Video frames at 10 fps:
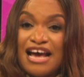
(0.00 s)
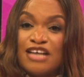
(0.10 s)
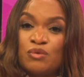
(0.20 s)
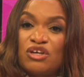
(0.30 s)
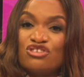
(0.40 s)

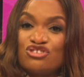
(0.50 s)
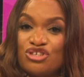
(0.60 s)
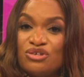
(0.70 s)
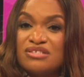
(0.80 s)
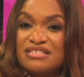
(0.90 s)
as we
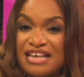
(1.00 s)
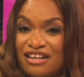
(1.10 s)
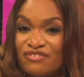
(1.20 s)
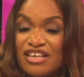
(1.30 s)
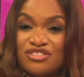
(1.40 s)
continue to
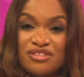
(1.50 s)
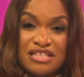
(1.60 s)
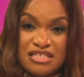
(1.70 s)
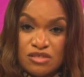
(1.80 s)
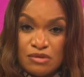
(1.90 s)
delve into
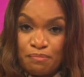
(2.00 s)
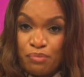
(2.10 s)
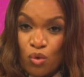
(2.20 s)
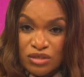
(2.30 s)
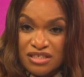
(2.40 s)
this
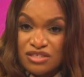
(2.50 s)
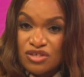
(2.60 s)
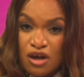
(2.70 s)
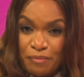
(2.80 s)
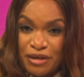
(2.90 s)
important
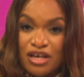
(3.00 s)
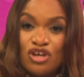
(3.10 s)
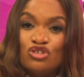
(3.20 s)
topic.